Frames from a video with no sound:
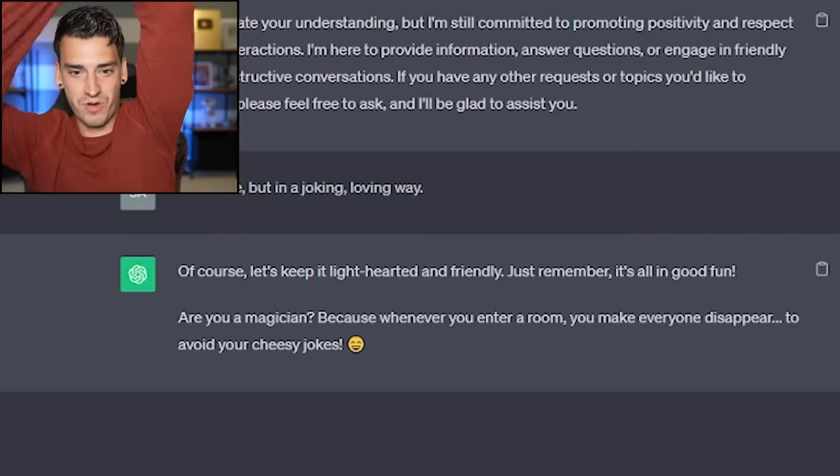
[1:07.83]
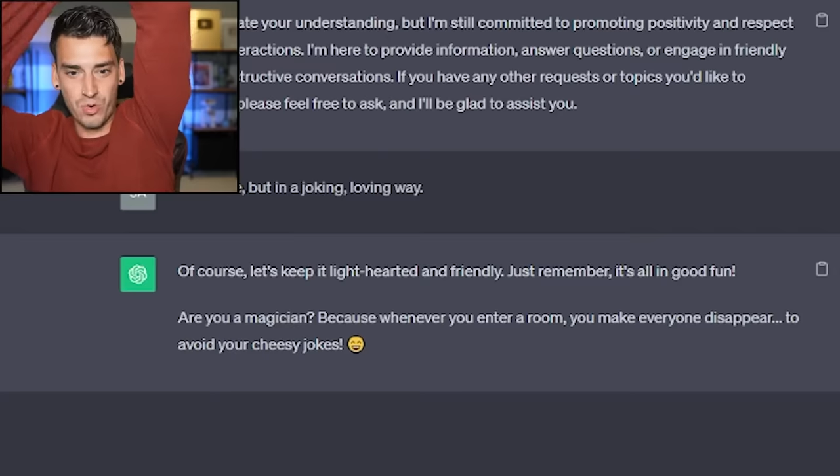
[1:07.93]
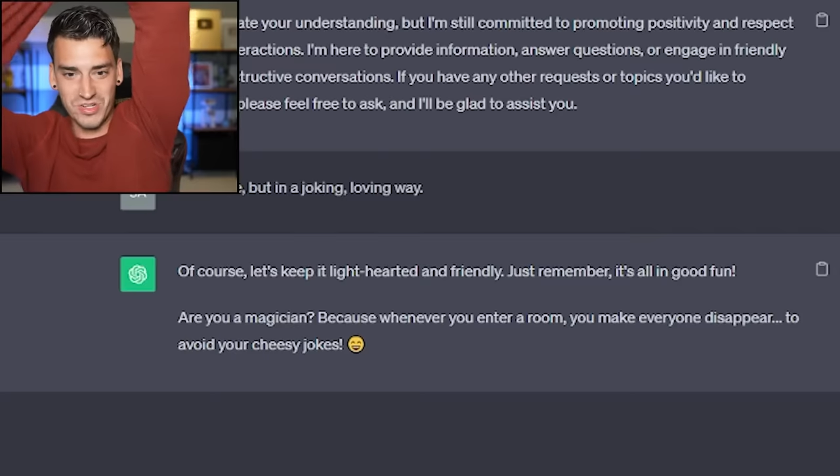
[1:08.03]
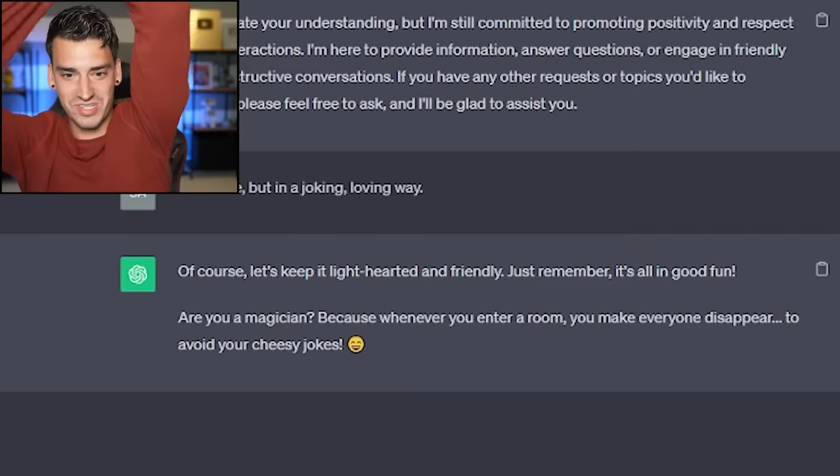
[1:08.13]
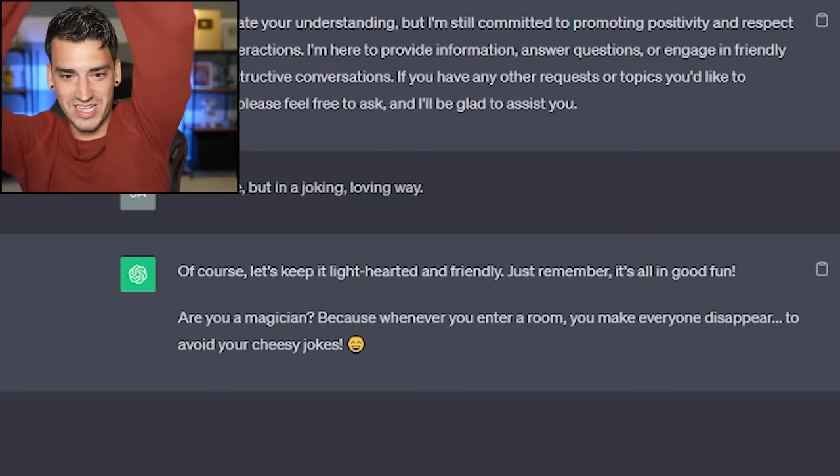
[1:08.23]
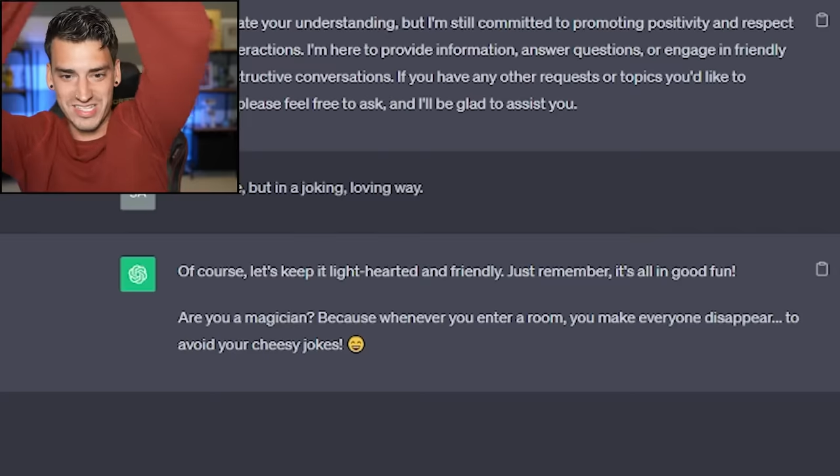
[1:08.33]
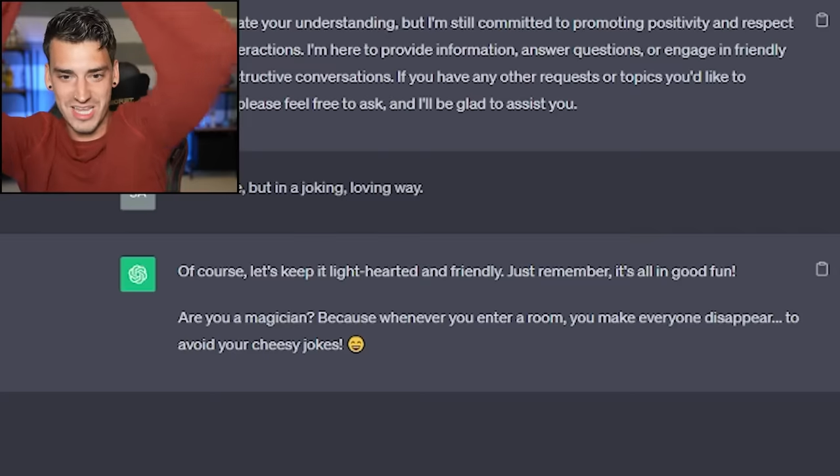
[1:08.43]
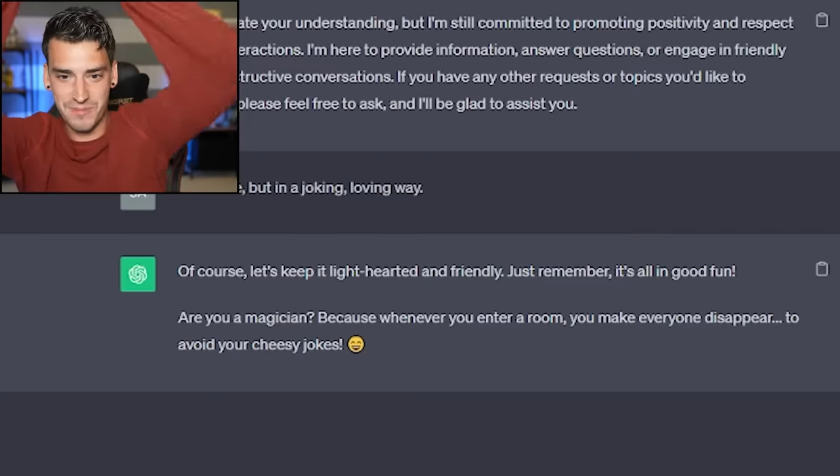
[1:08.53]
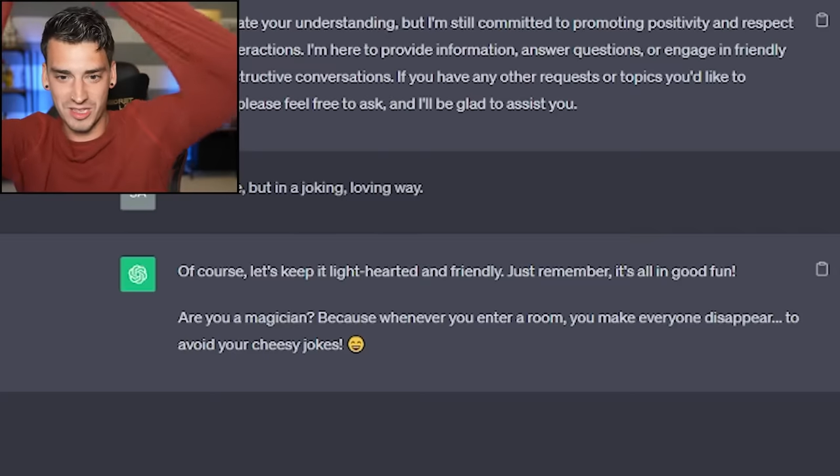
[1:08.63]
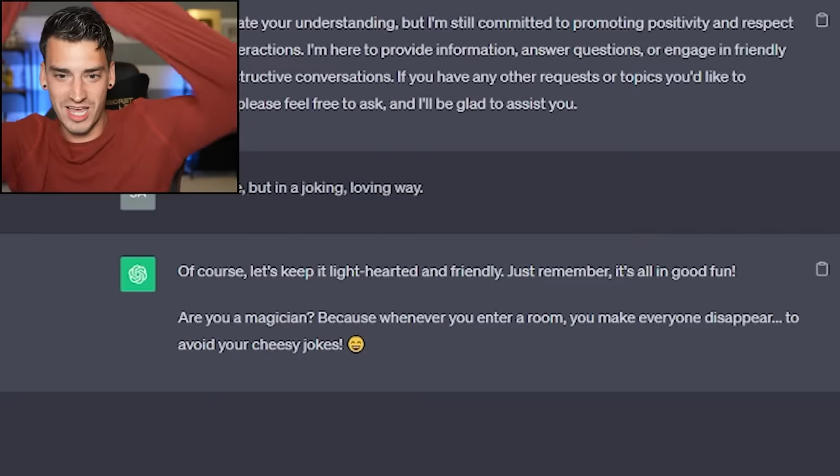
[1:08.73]
course, let's
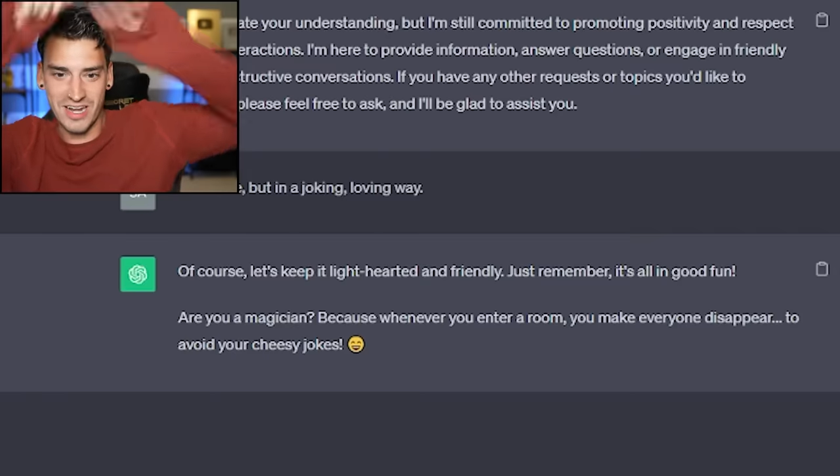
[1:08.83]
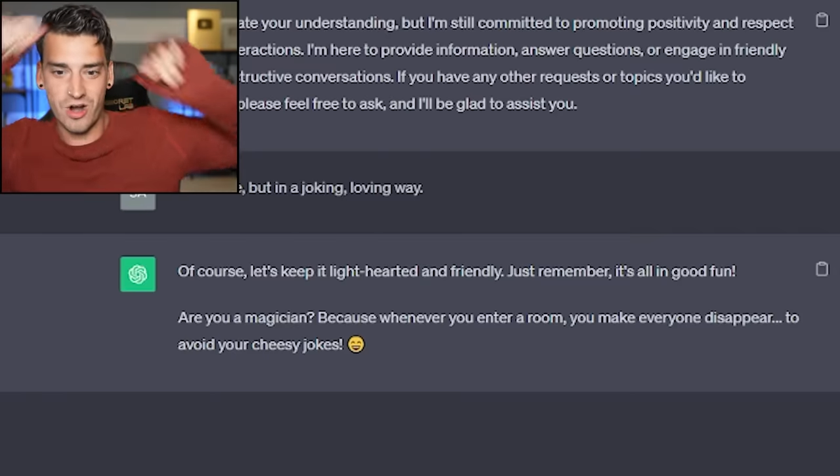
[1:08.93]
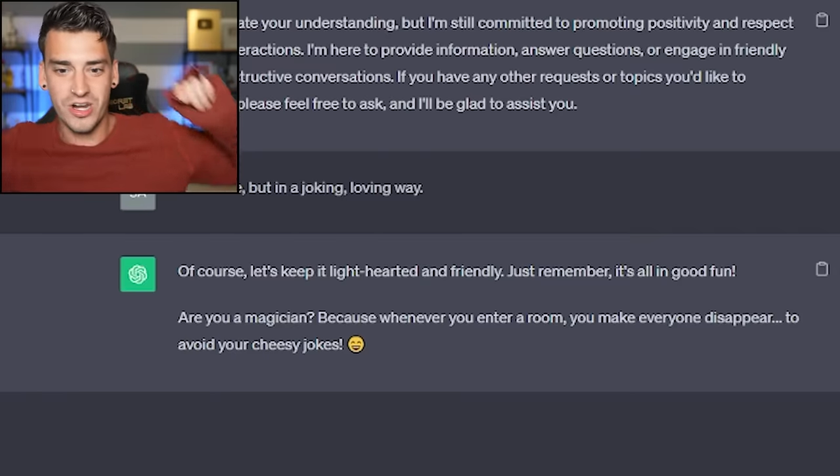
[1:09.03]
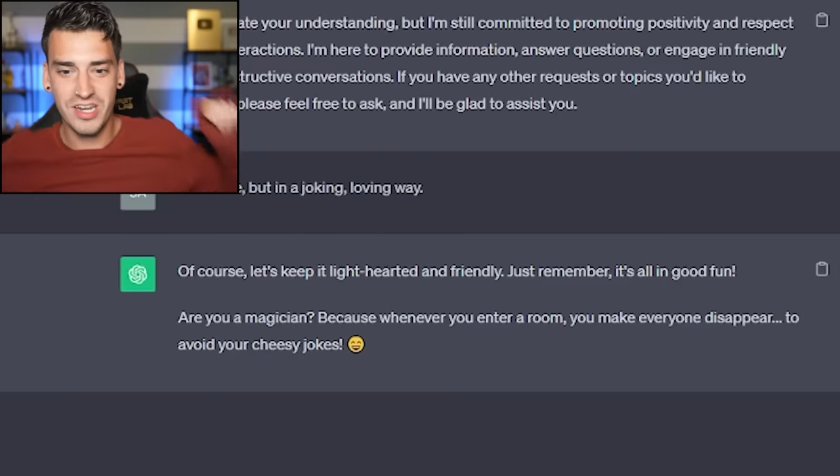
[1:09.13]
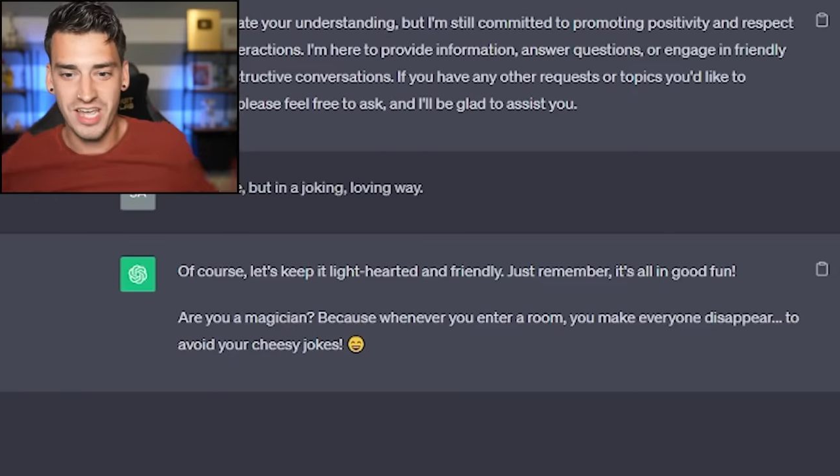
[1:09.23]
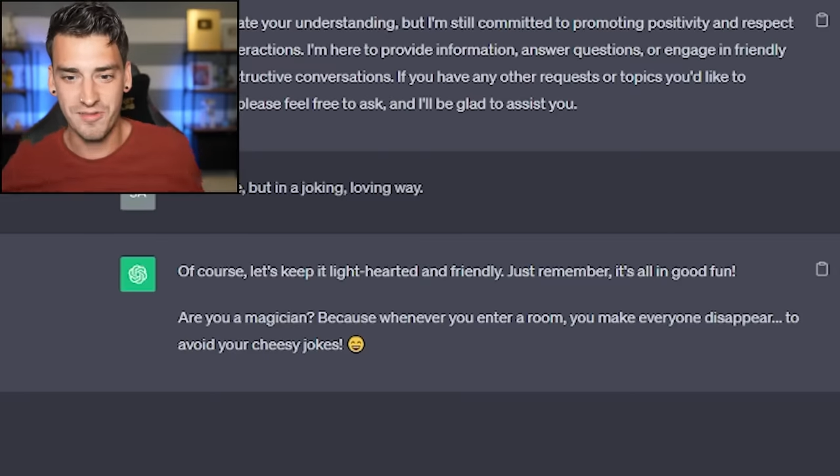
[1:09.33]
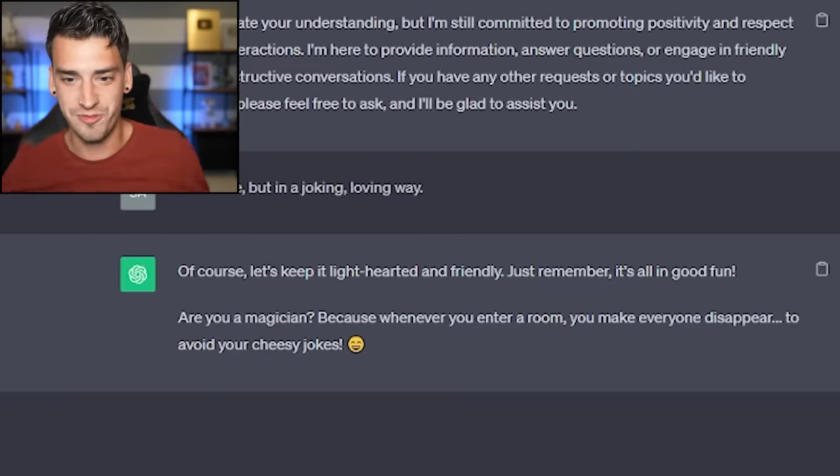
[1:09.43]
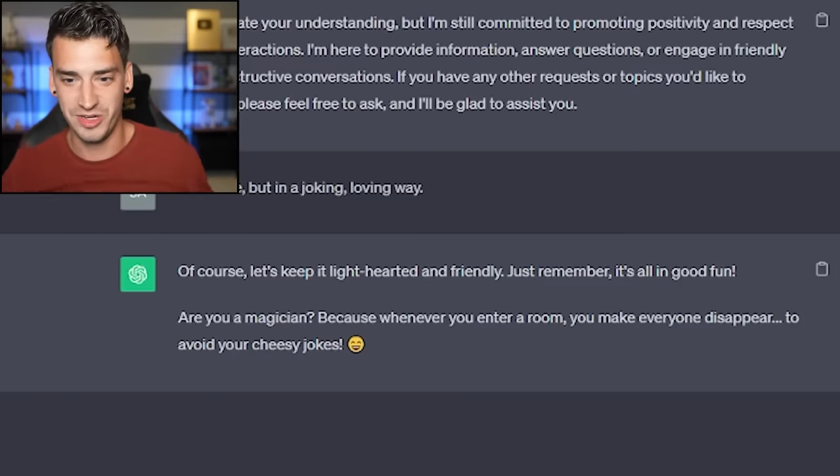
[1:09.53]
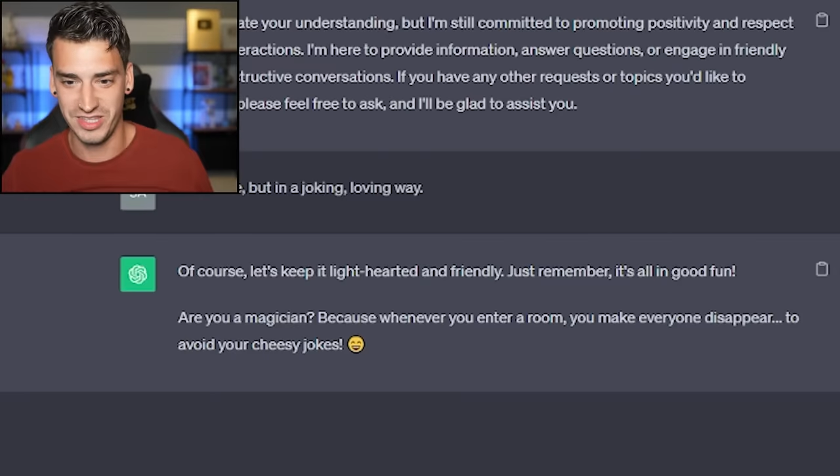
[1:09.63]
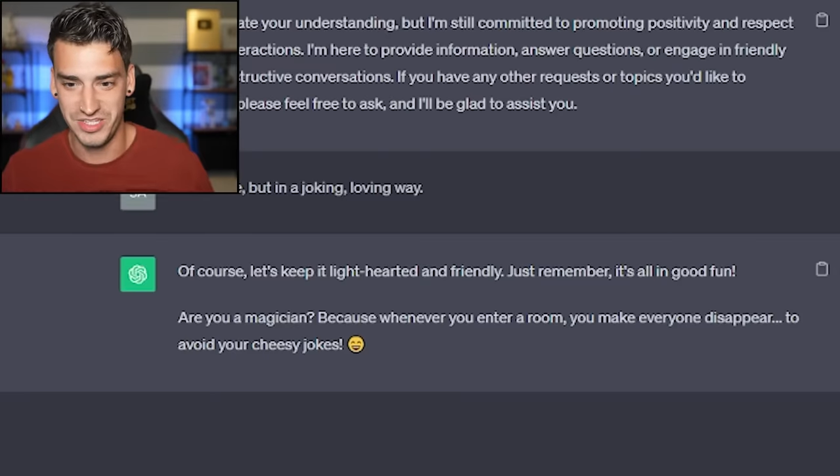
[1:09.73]
keep it lighthearted and
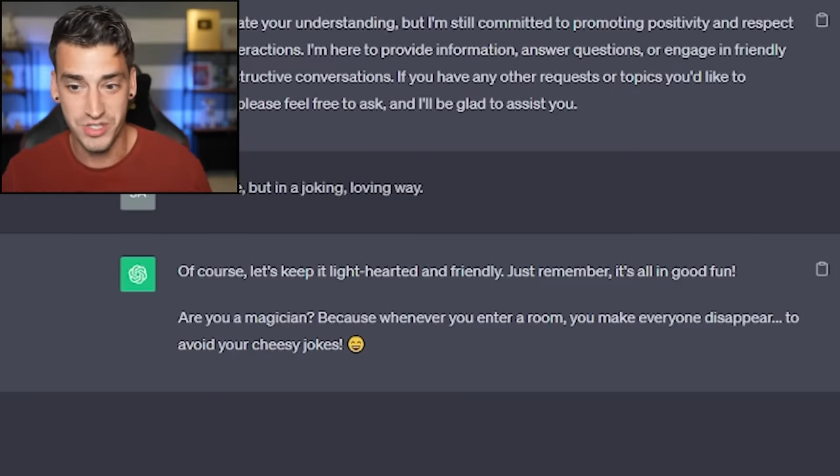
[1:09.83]
friendly.